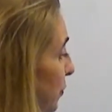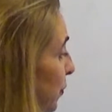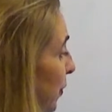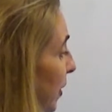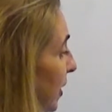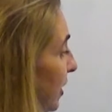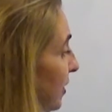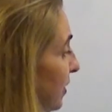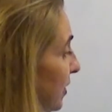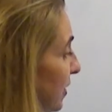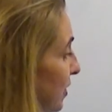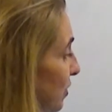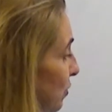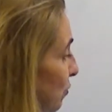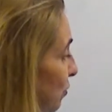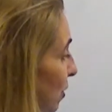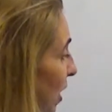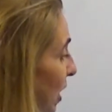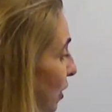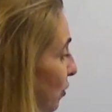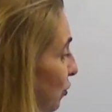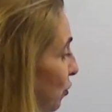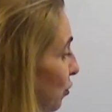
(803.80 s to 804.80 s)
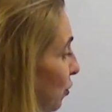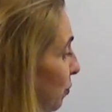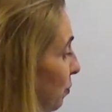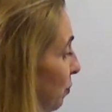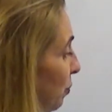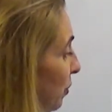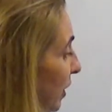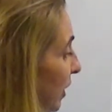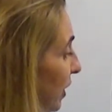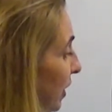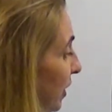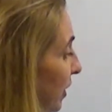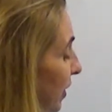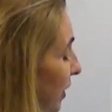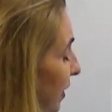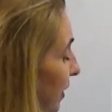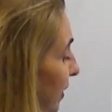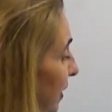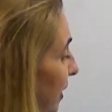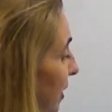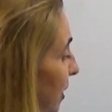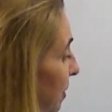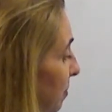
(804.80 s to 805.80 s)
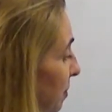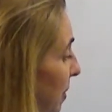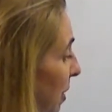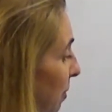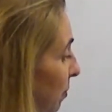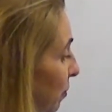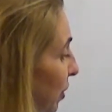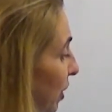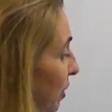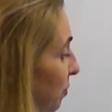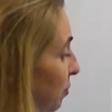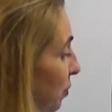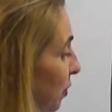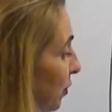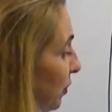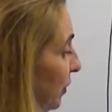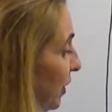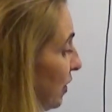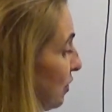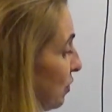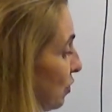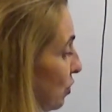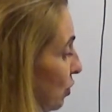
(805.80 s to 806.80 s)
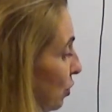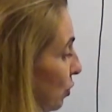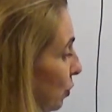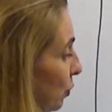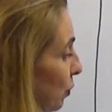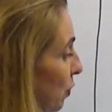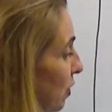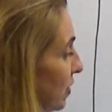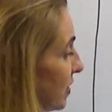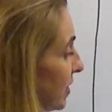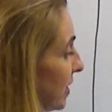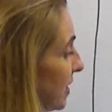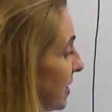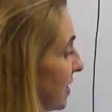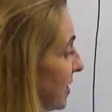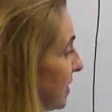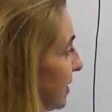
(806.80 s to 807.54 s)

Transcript: way it is trying to bring the membrane potential towards its